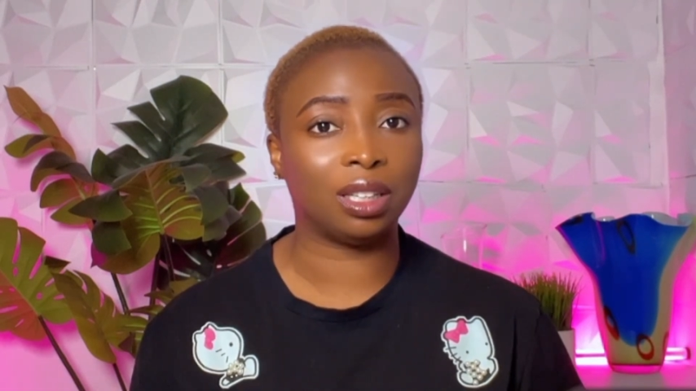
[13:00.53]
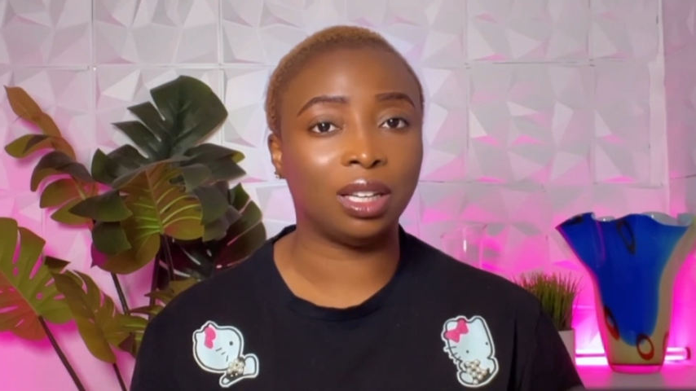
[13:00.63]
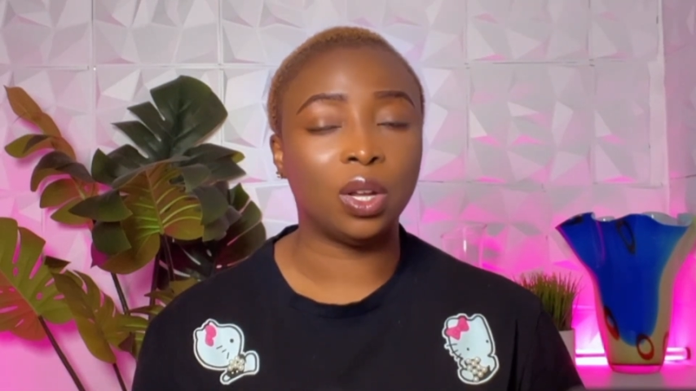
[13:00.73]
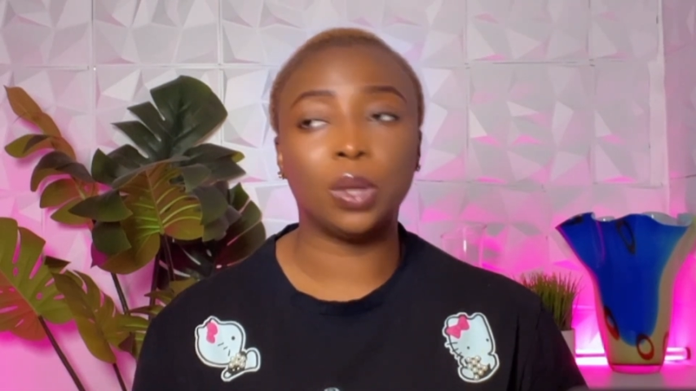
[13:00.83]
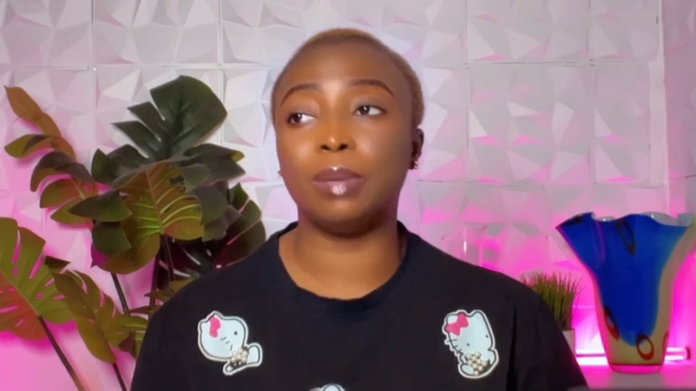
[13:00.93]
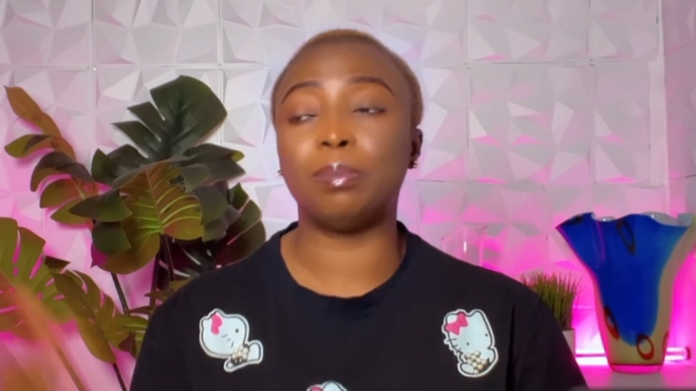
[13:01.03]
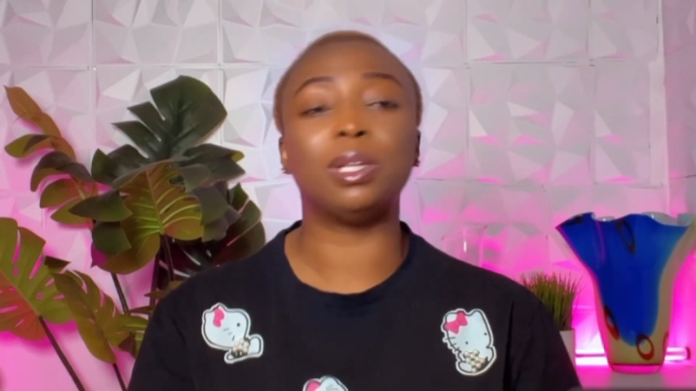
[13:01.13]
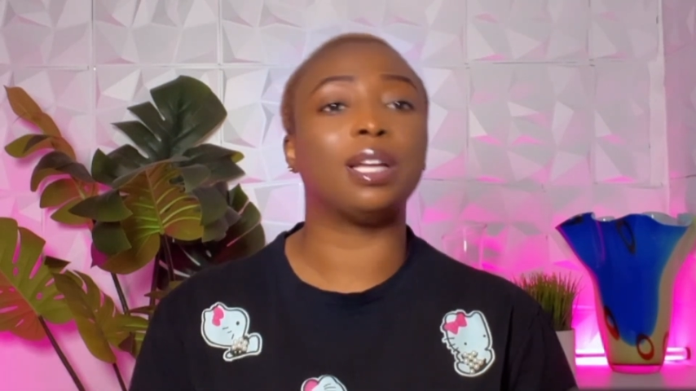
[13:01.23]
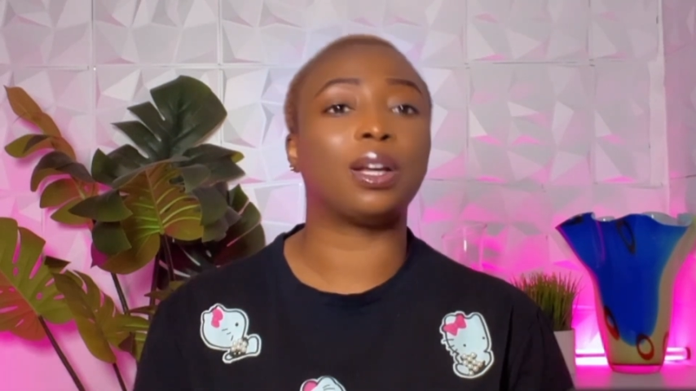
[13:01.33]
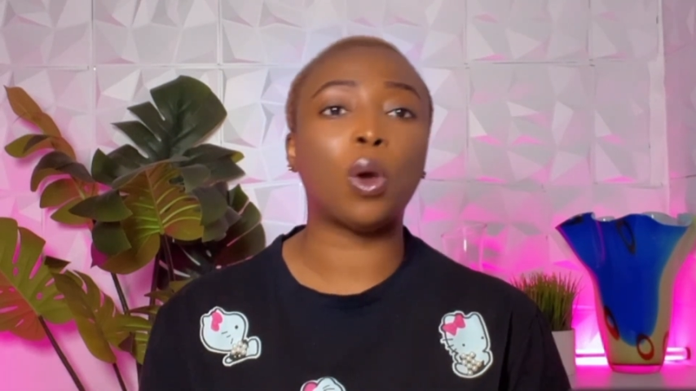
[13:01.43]
But they pick a
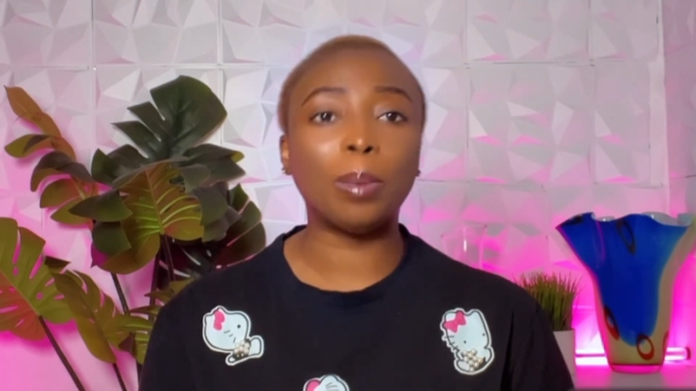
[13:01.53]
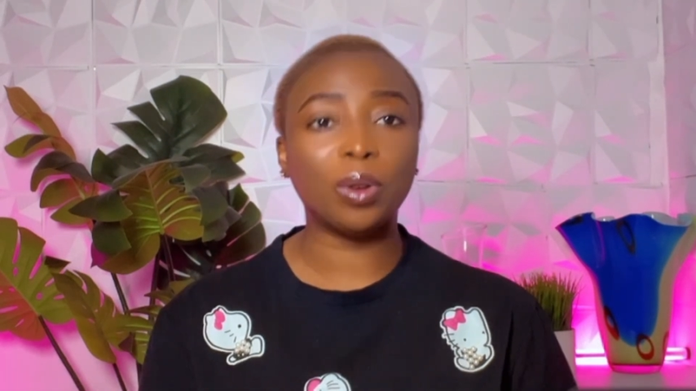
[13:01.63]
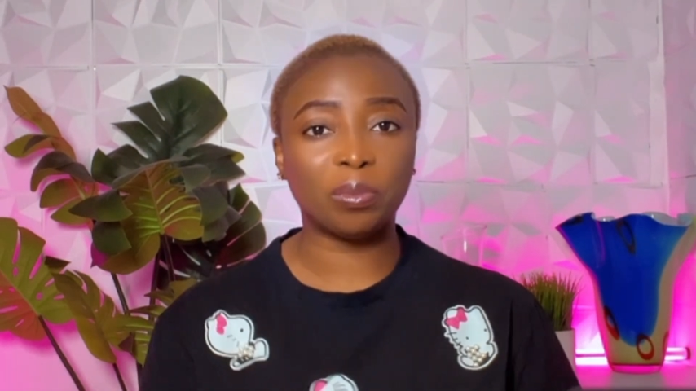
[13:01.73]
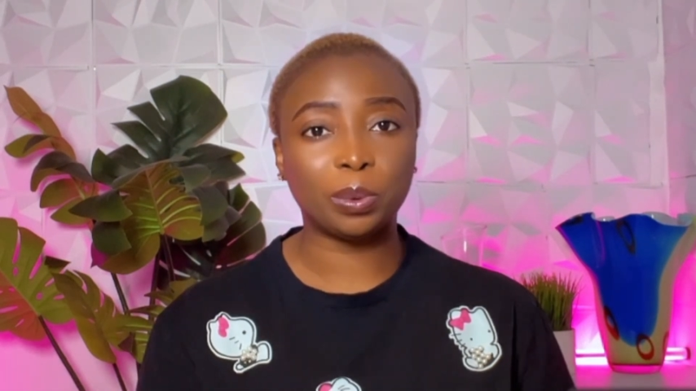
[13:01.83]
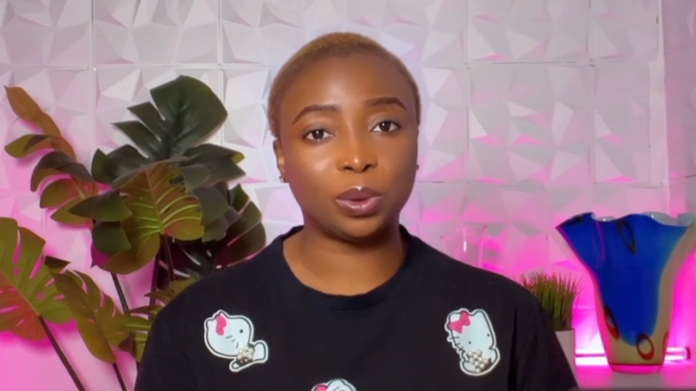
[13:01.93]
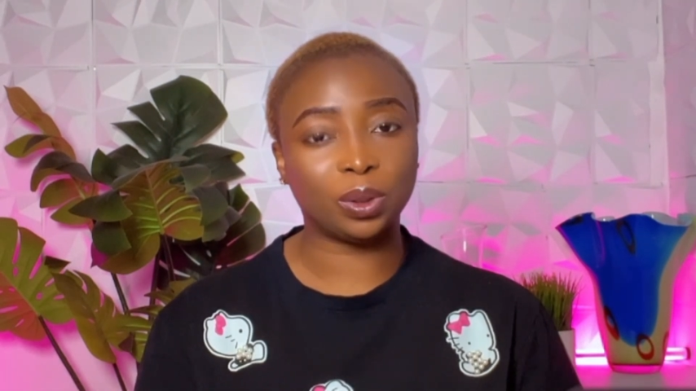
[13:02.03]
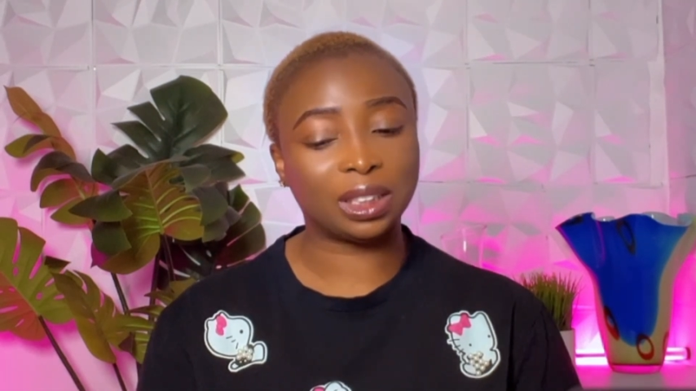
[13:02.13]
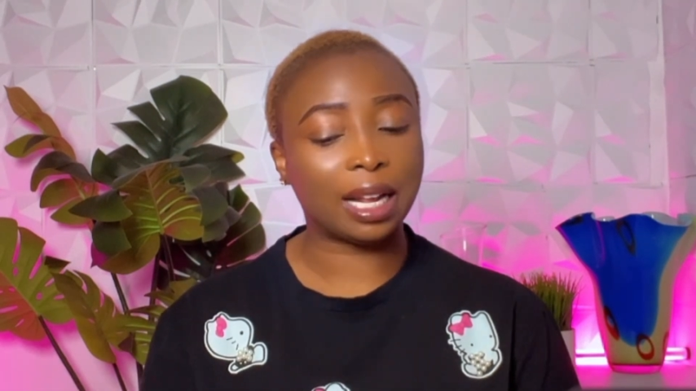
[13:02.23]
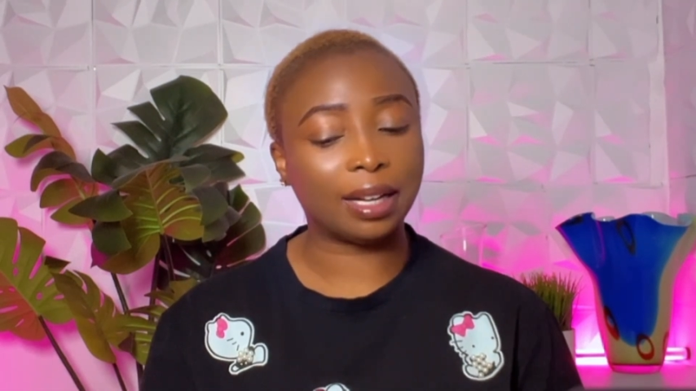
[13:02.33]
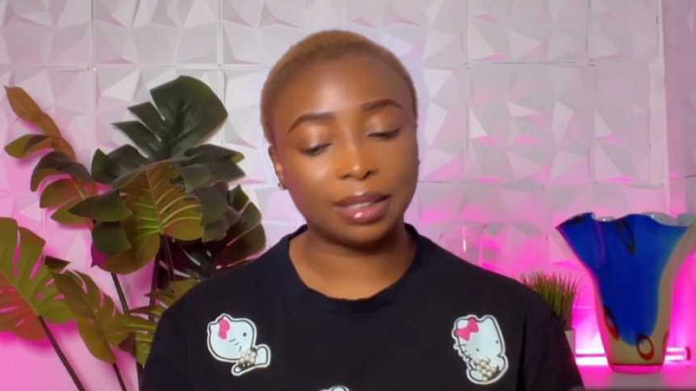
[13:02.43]
couple of products,
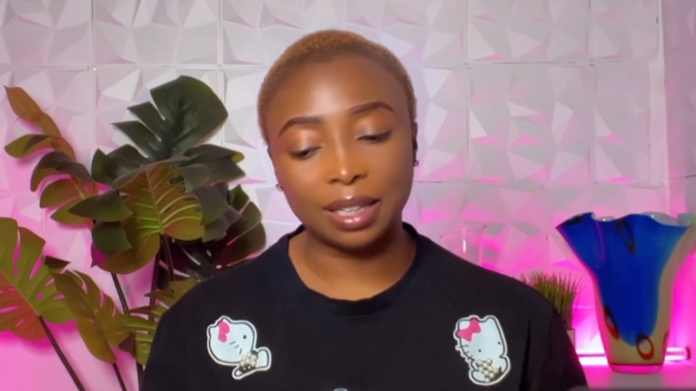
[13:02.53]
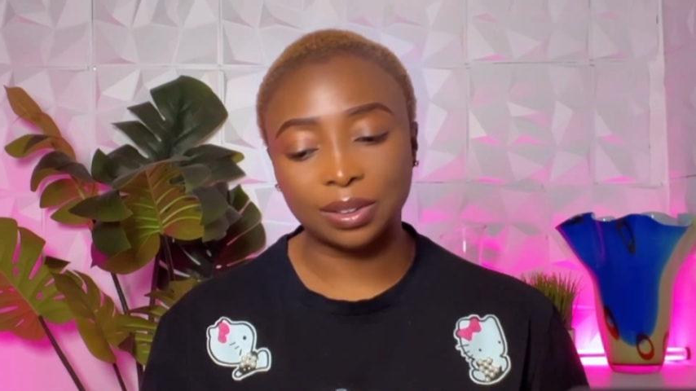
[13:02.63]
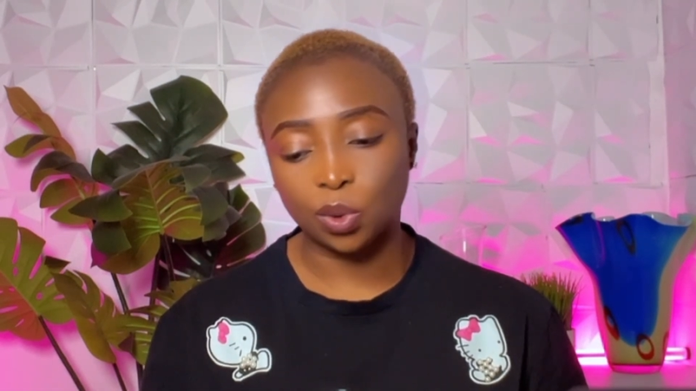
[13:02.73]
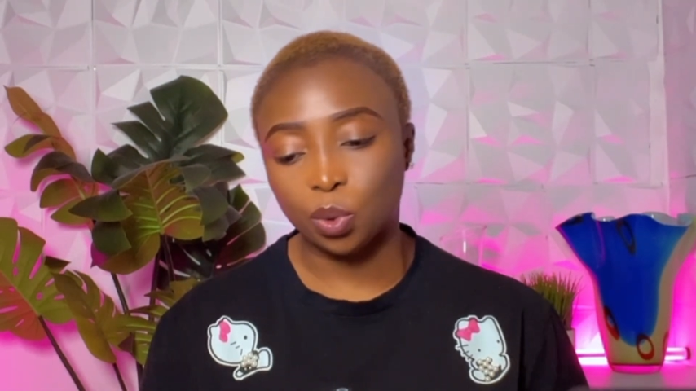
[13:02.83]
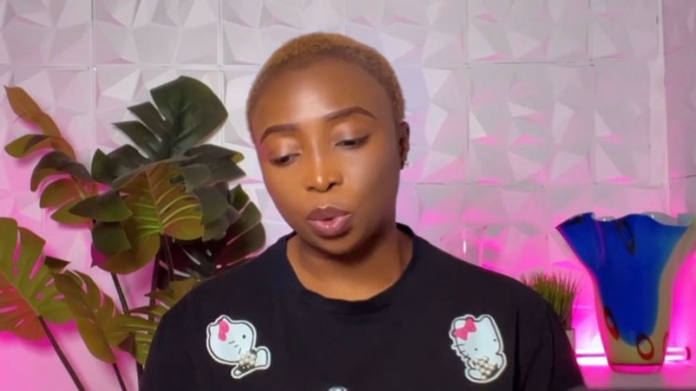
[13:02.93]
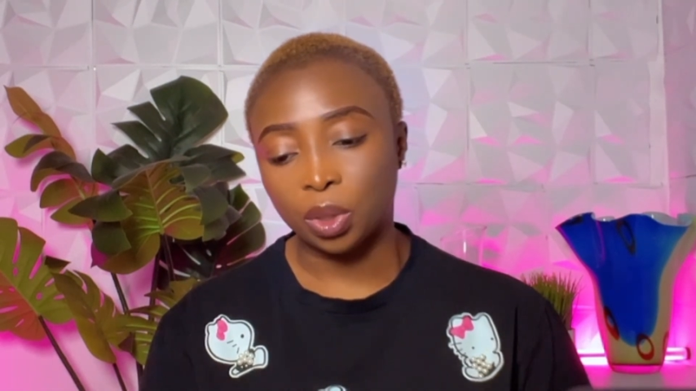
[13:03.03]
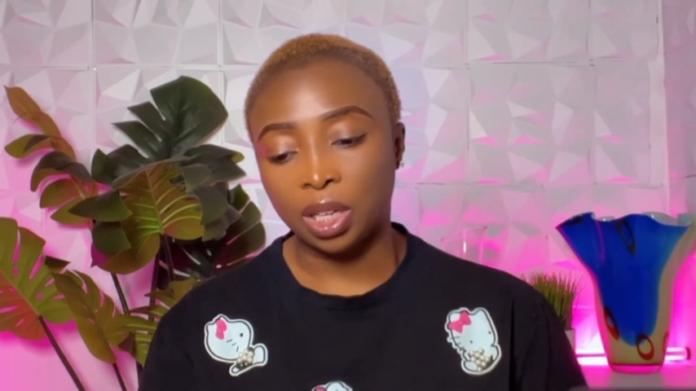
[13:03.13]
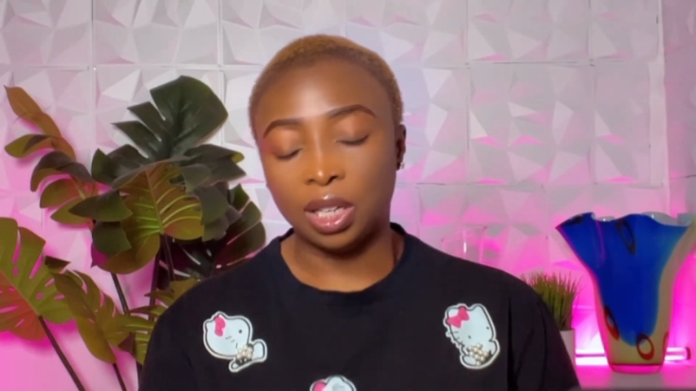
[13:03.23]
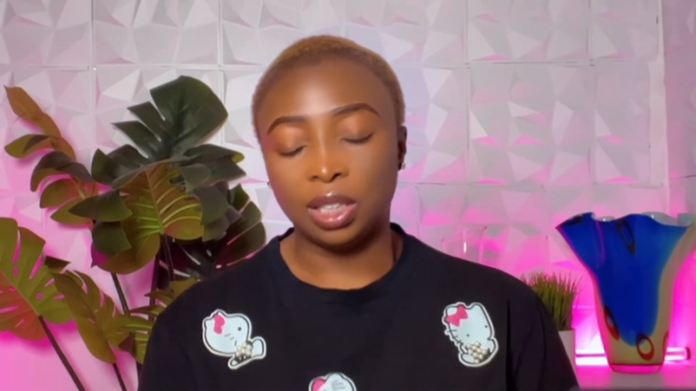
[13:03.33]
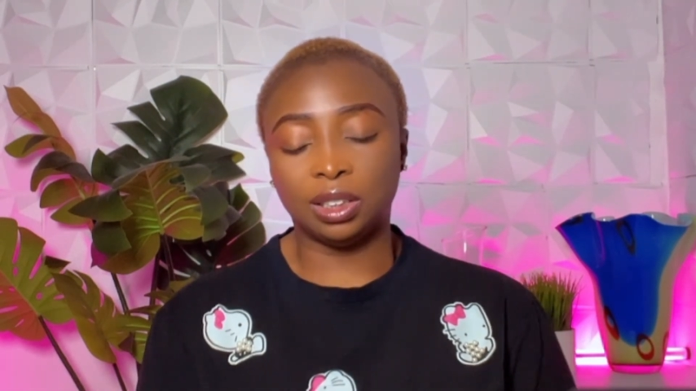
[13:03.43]
and that's all
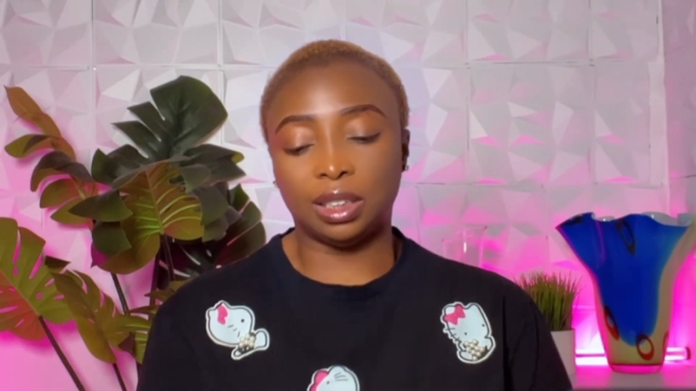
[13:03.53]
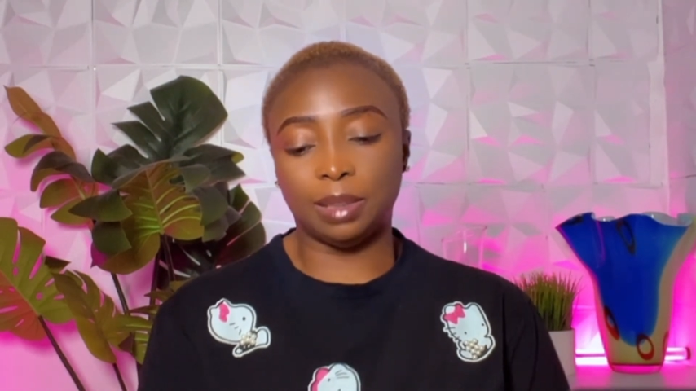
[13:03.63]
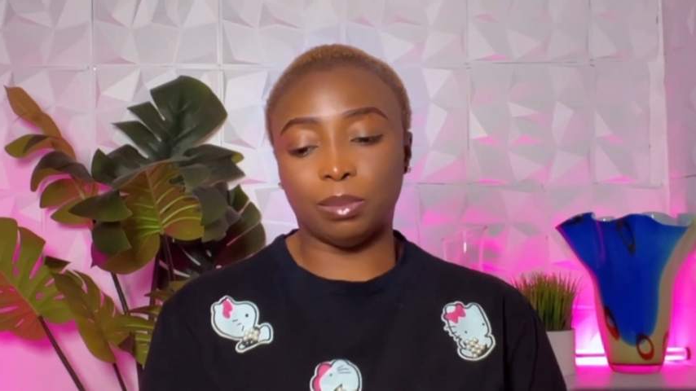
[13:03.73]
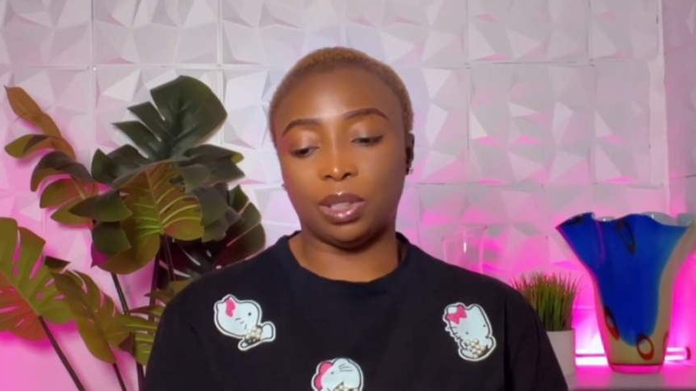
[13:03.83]
they make.